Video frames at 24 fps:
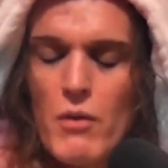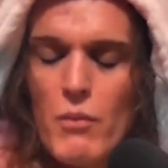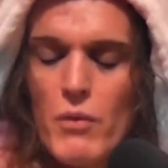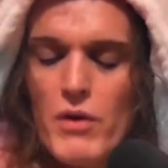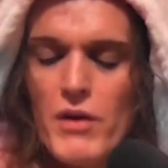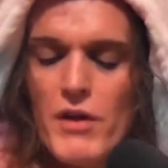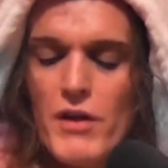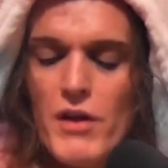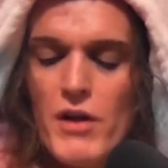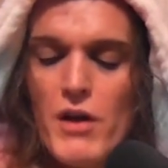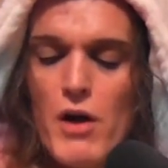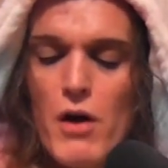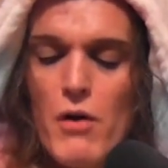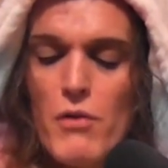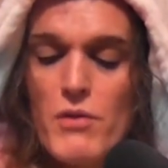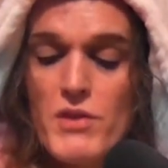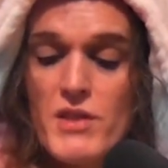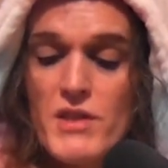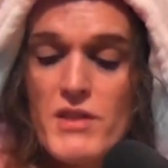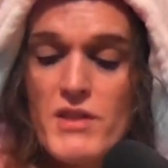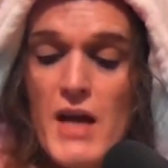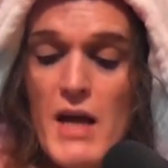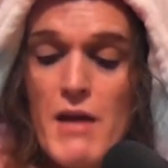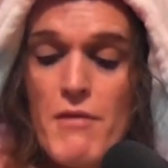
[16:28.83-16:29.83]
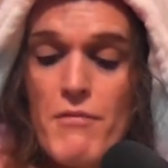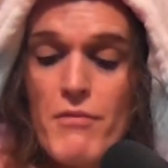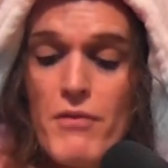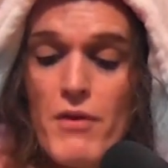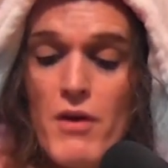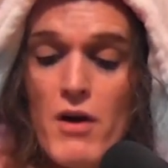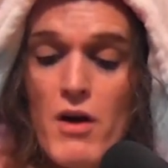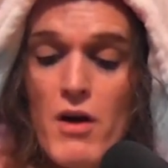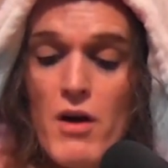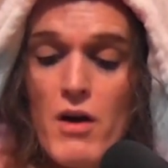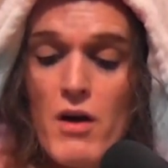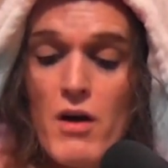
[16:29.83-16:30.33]
one of the goals is to aim
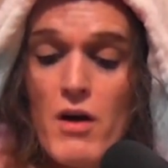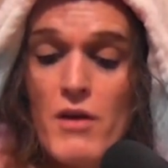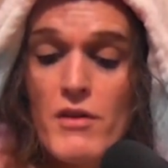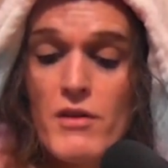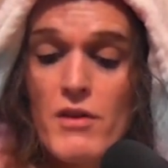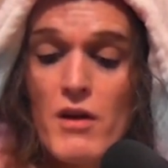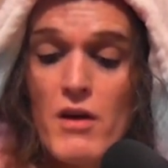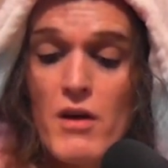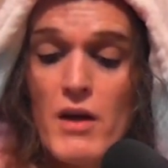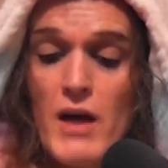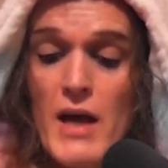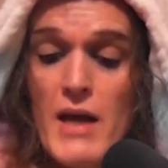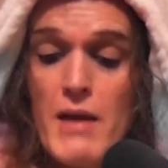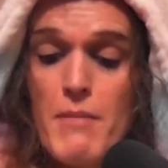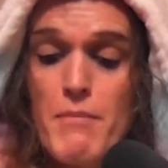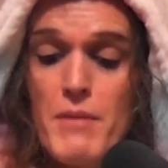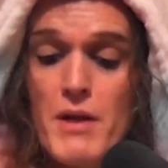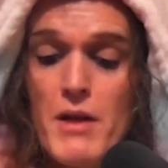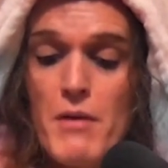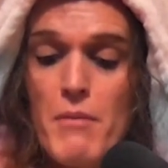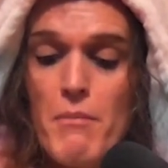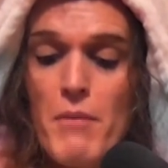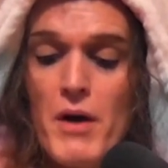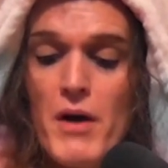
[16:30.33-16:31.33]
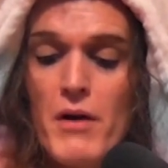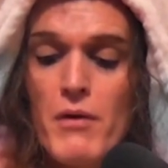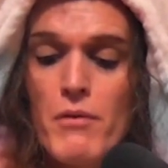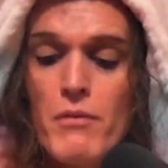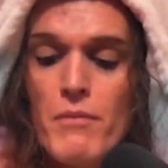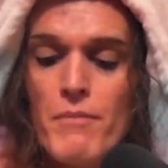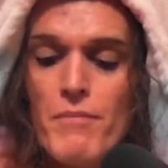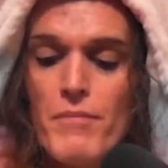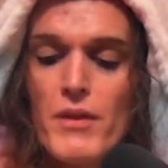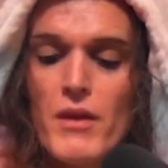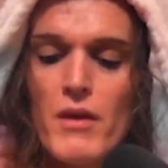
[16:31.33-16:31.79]
for under 8 minute a mile."